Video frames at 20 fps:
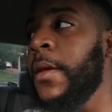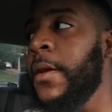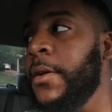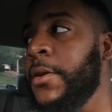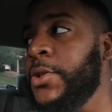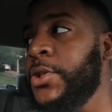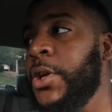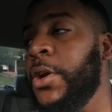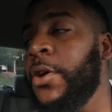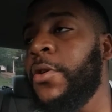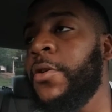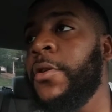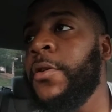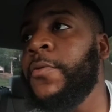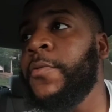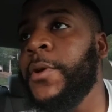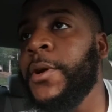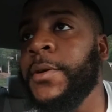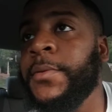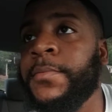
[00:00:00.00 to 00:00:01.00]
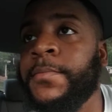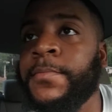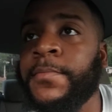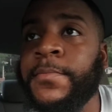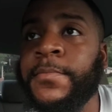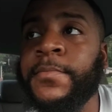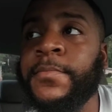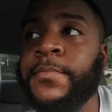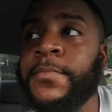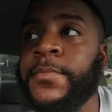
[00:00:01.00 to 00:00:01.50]
she on her way.
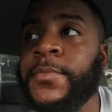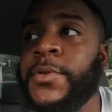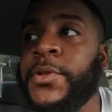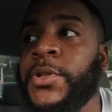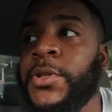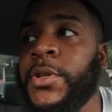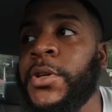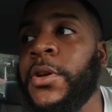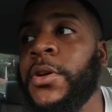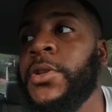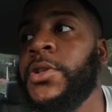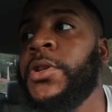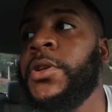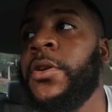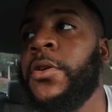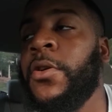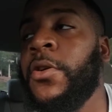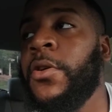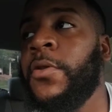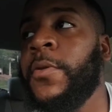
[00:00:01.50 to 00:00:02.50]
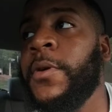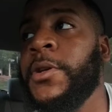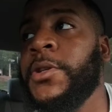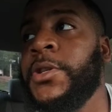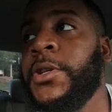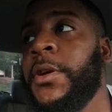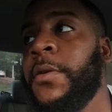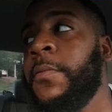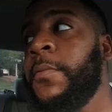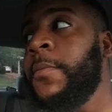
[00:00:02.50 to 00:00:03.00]
She on her way. She
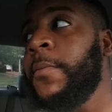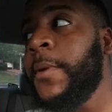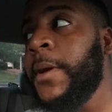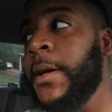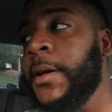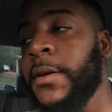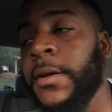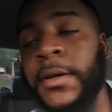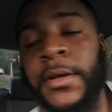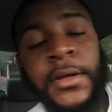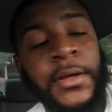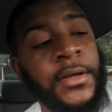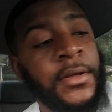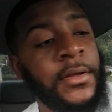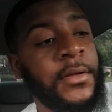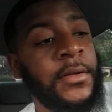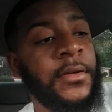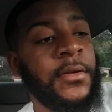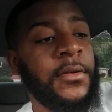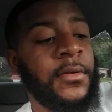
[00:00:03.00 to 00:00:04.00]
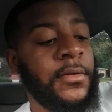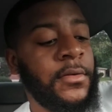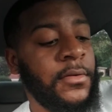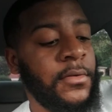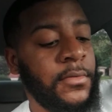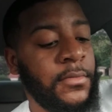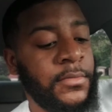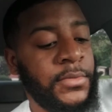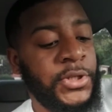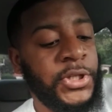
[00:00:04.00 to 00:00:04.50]
coming back.
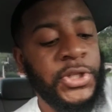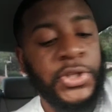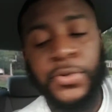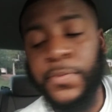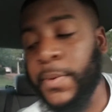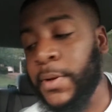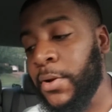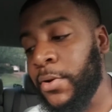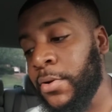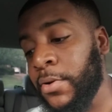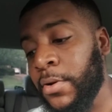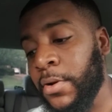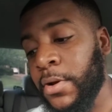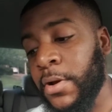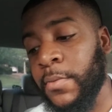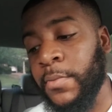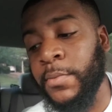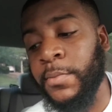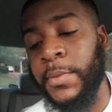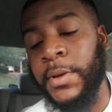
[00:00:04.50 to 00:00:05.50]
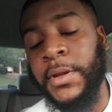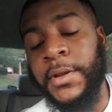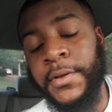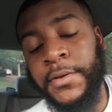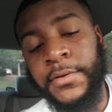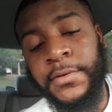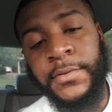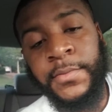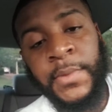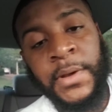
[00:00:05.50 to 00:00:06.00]
She should be here in a couple
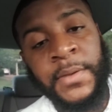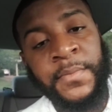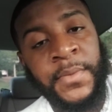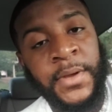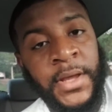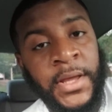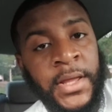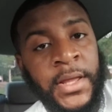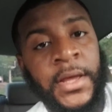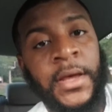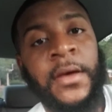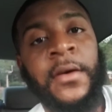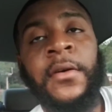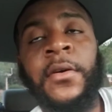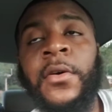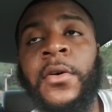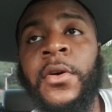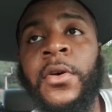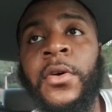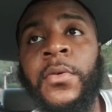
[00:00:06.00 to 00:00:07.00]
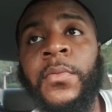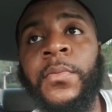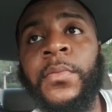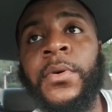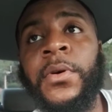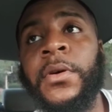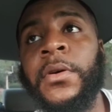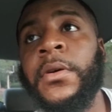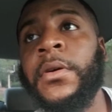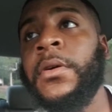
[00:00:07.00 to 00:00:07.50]
minutes. My bad, y'all.
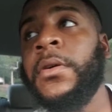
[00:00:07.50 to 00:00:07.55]
But